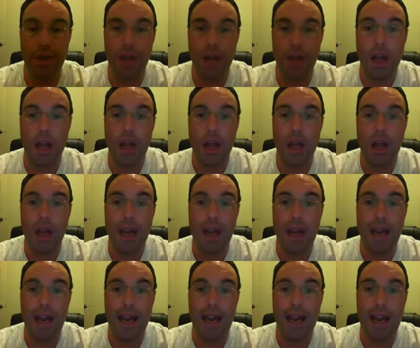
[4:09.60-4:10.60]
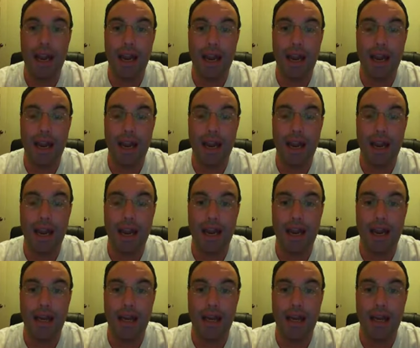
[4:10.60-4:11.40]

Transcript: [no speech]